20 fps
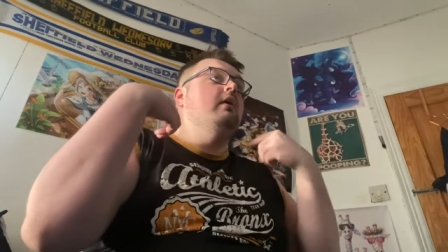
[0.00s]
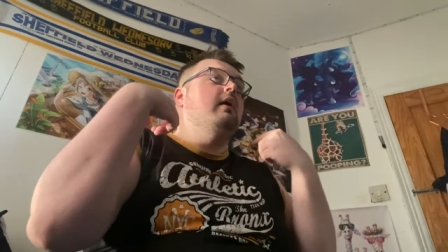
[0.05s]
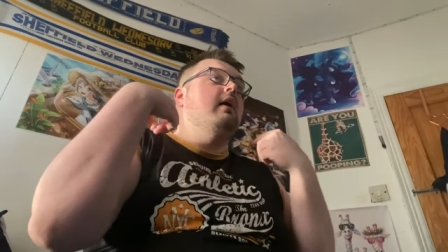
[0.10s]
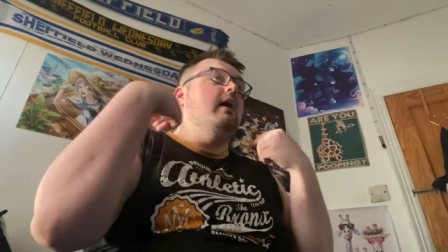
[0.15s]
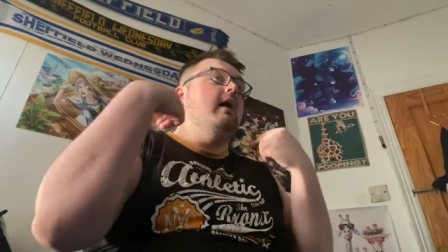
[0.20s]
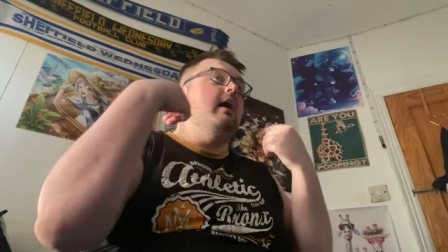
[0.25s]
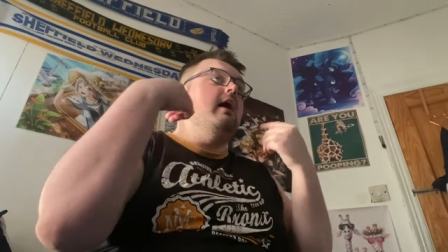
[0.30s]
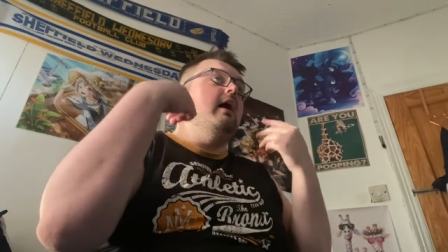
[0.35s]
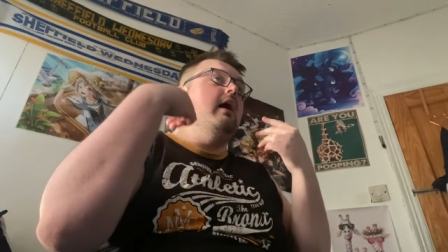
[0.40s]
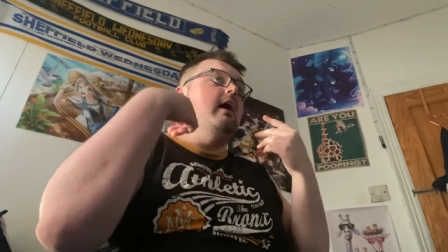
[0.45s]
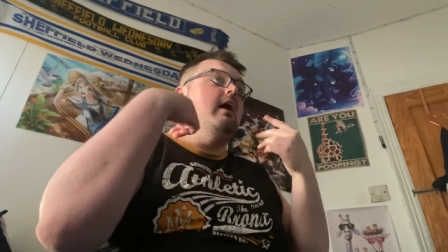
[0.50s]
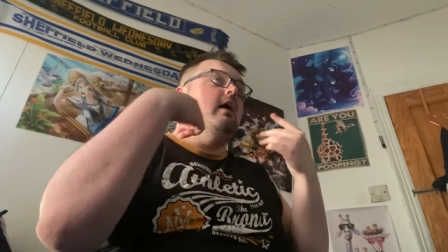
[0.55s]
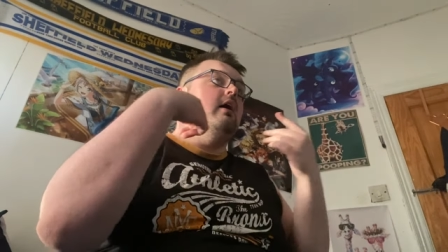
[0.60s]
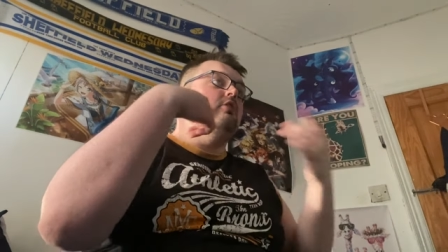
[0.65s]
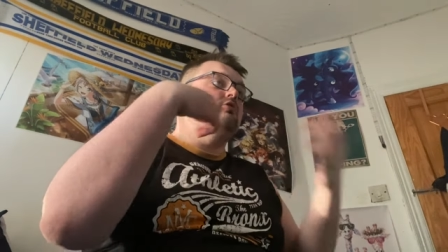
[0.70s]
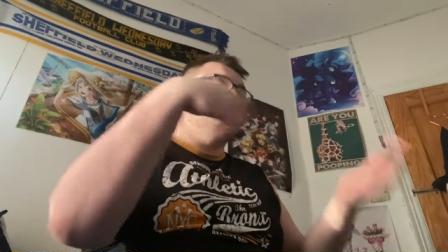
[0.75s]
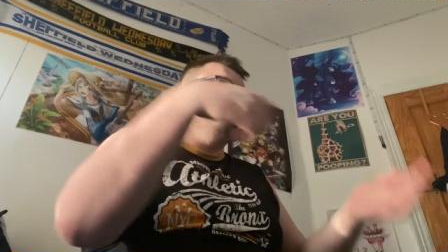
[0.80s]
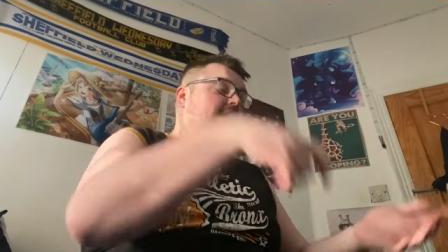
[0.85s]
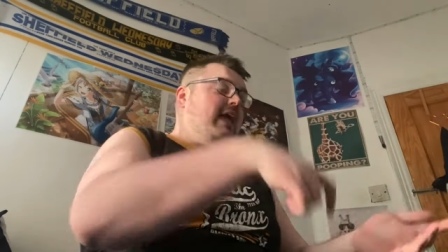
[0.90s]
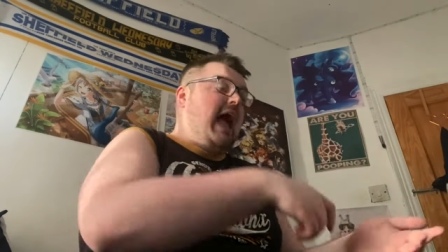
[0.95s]
uh,
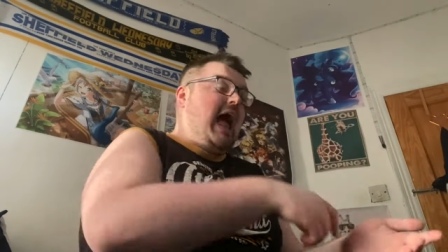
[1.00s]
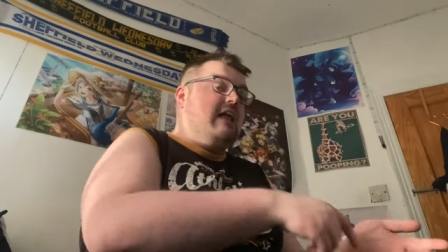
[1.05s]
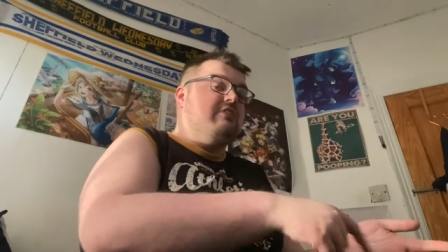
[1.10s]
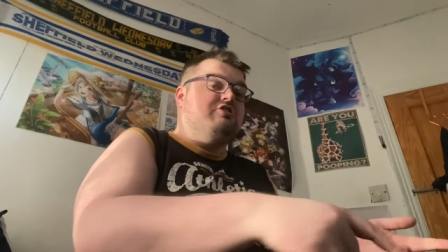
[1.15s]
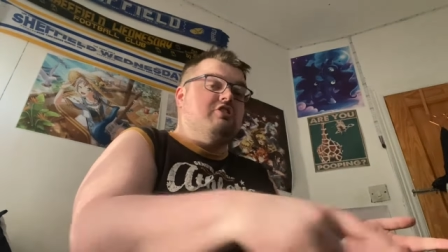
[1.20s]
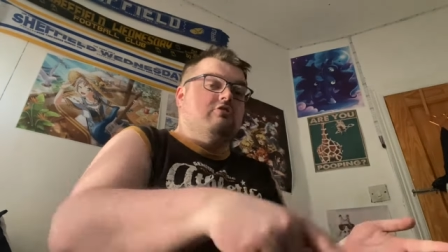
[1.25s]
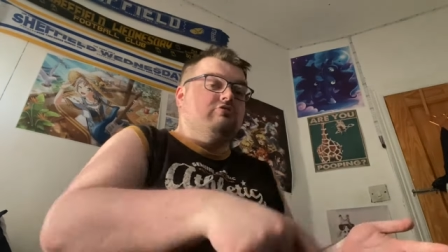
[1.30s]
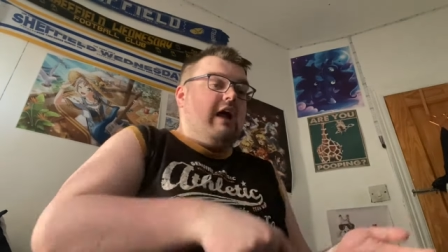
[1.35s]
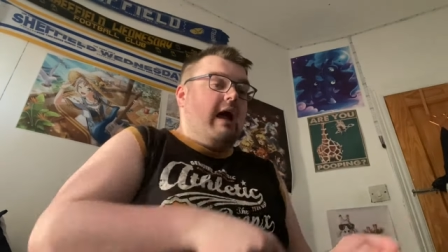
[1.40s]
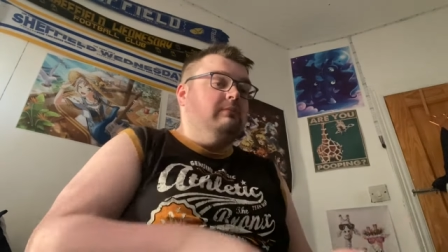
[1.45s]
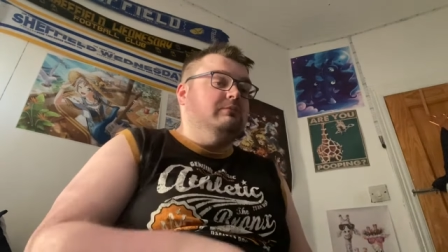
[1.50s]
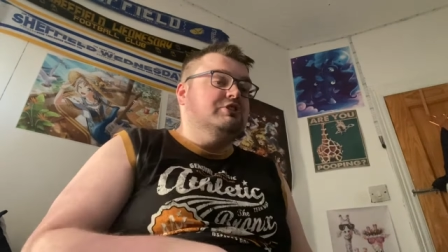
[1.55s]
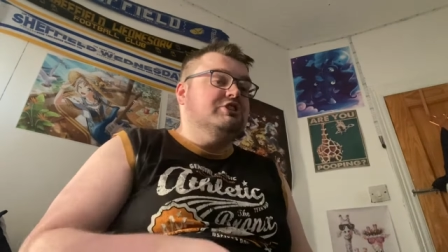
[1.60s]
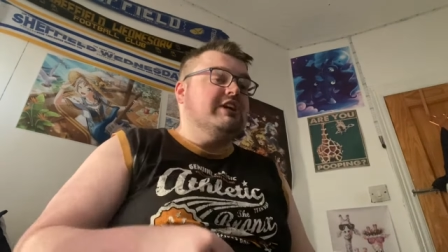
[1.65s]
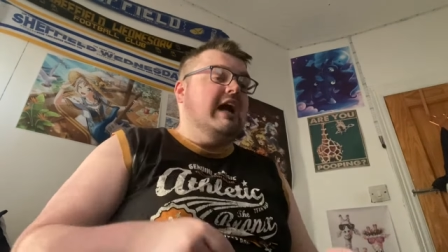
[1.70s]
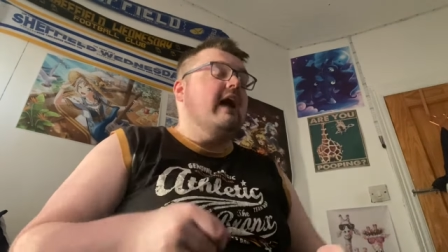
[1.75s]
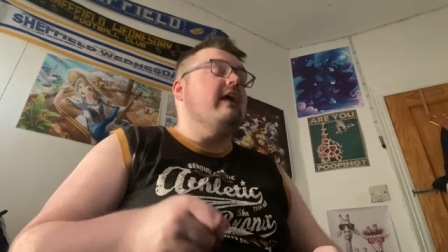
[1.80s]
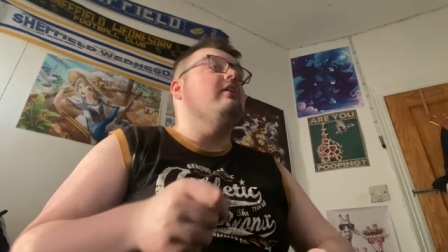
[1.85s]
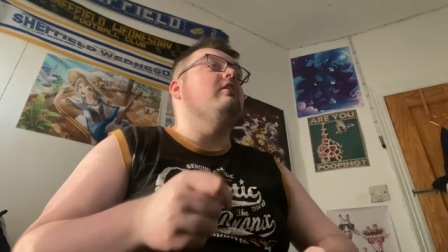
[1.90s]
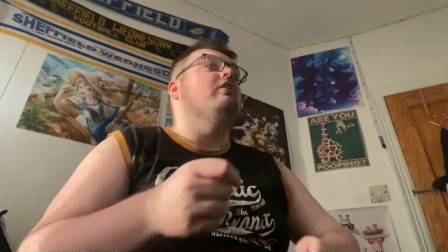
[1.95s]
react to
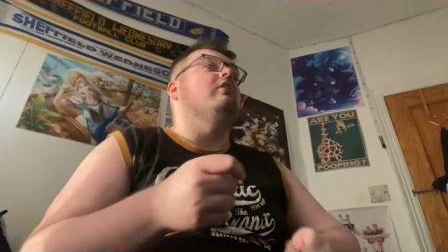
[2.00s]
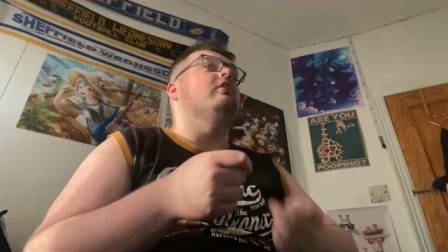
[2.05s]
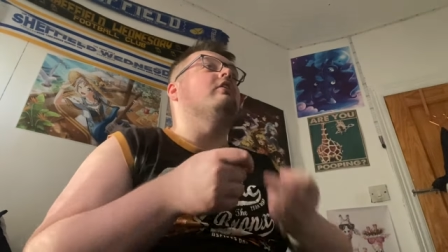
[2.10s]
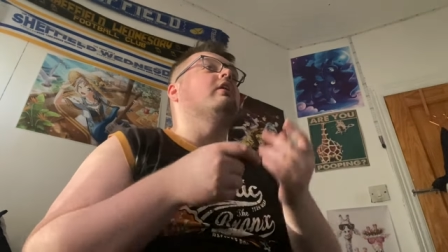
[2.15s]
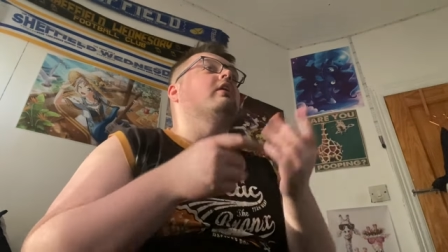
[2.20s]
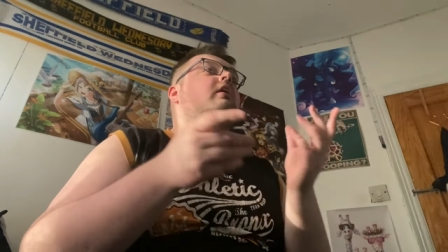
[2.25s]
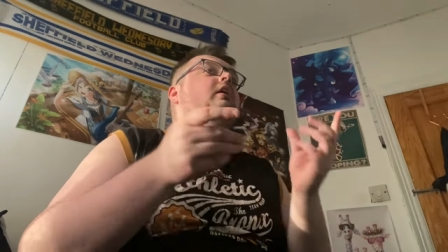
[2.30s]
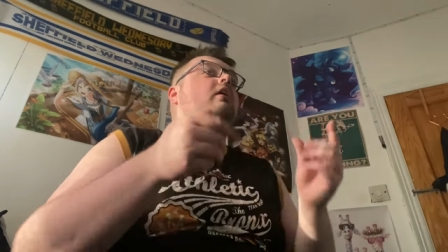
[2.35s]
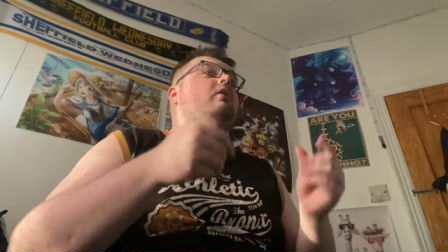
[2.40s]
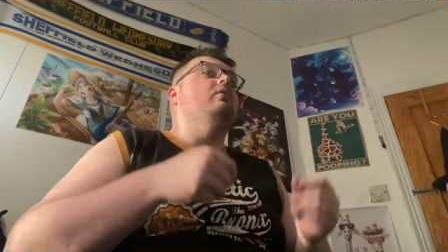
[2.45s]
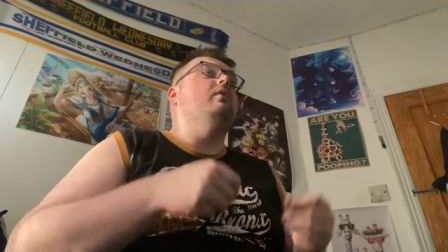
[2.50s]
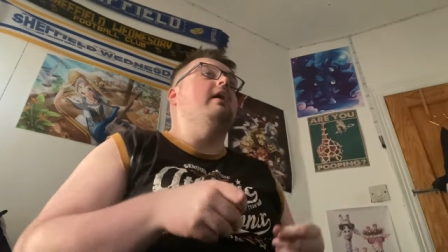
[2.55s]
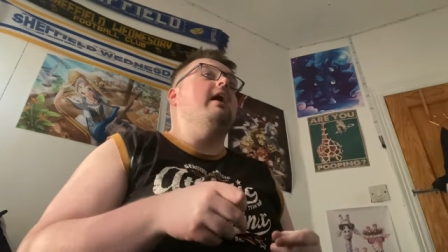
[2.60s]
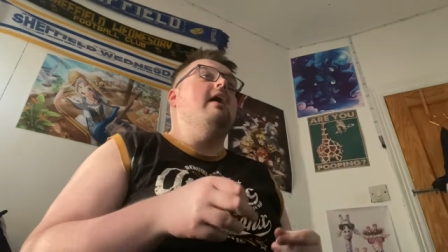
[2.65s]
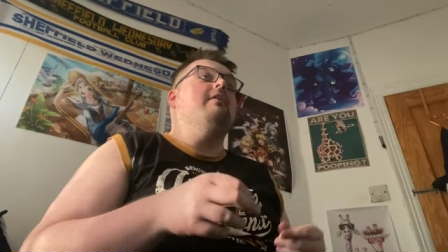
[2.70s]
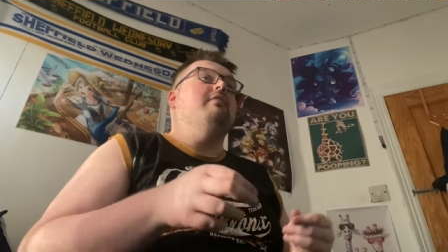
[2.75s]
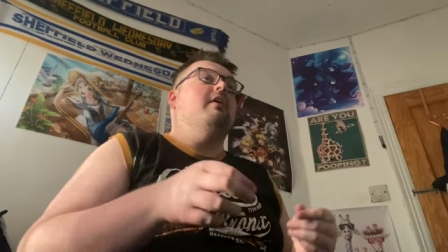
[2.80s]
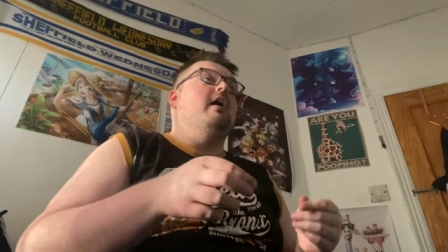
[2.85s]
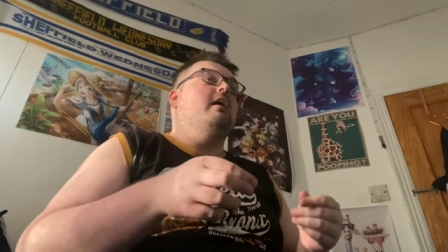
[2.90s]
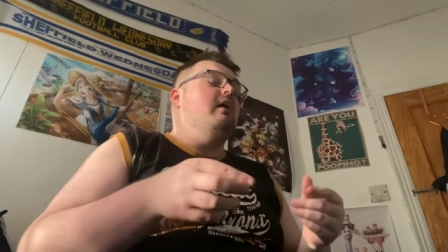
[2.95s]
Ramshackle or
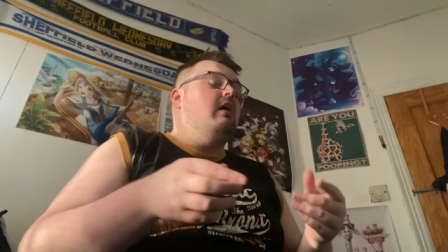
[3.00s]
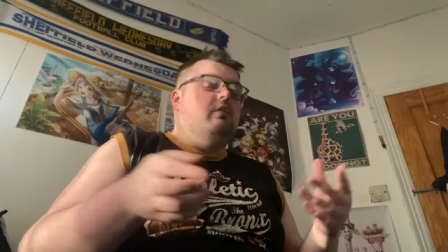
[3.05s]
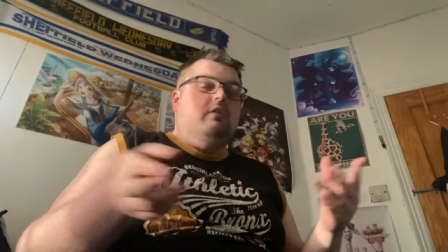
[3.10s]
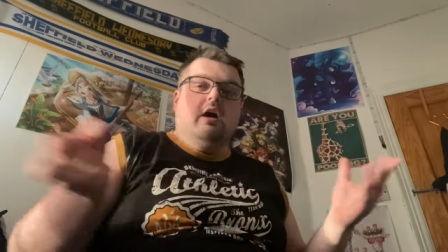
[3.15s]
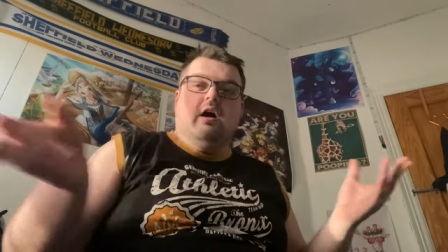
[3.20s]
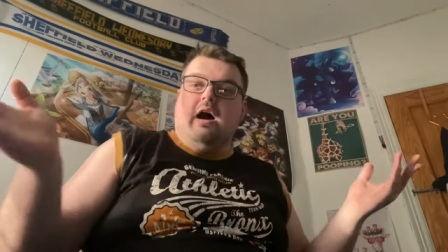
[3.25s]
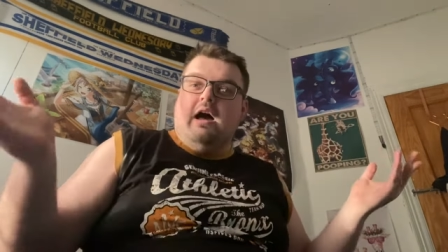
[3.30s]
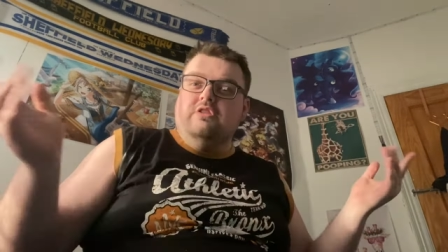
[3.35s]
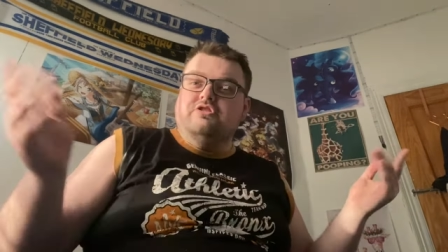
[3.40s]
whatever. No, I